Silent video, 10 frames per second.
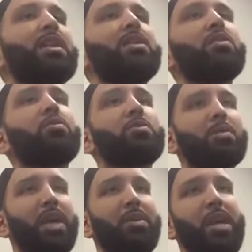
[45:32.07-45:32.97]
and they don't
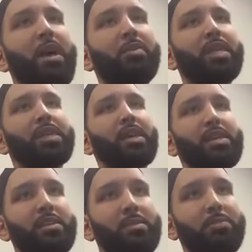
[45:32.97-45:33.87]
carry out these
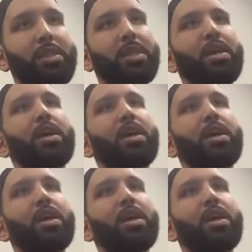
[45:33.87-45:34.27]
customs